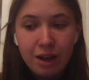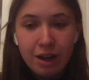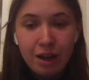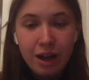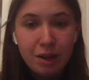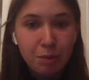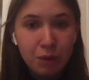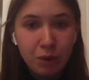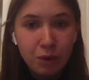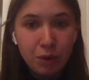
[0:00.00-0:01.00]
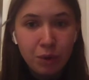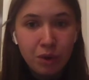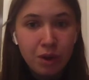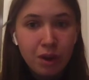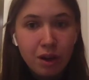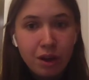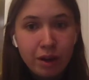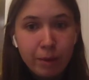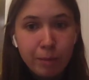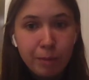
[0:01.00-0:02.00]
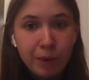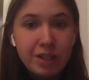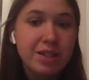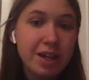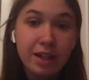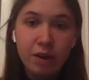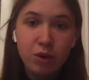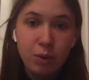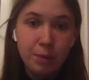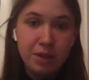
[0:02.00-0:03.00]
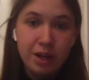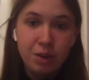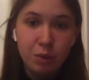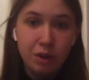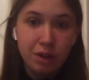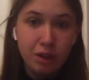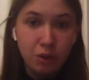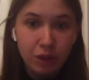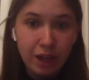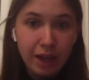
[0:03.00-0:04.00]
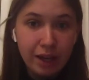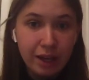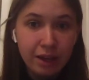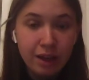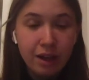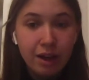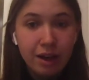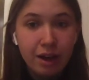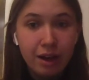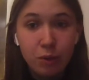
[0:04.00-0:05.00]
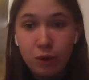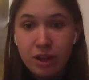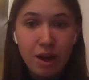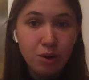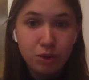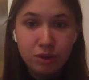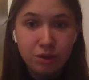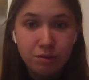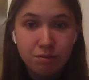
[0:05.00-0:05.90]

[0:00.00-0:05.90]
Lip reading: help you understand how your website will look like without